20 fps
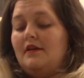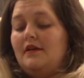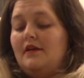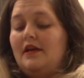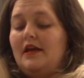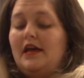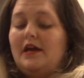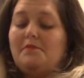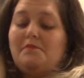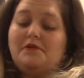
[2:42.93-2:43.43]

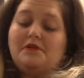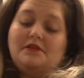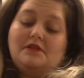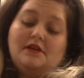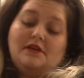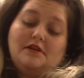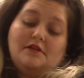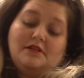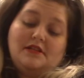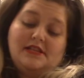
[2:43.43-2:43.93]
Apple,
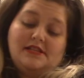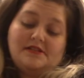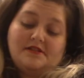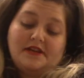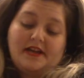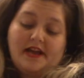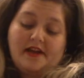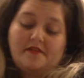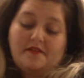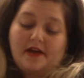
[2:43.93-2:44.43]
and these are
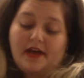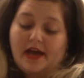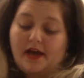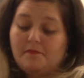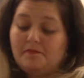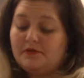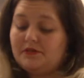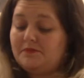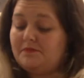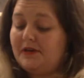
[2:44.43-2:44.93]
Gala
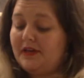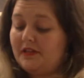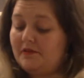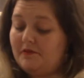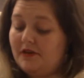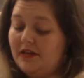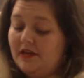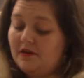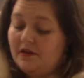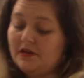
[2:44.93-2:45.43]
apples, by the
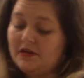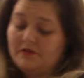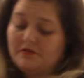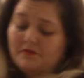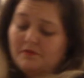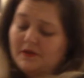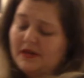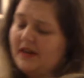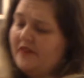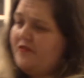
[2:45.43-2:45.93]
way. You can
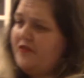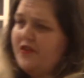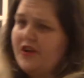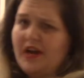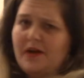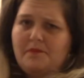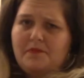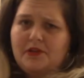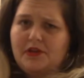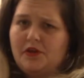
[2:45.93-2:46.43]
use whatever
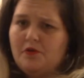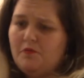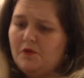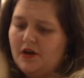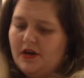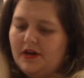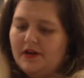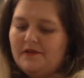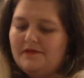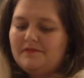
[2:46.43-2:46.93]
apple you
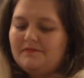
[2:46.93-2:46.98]
want.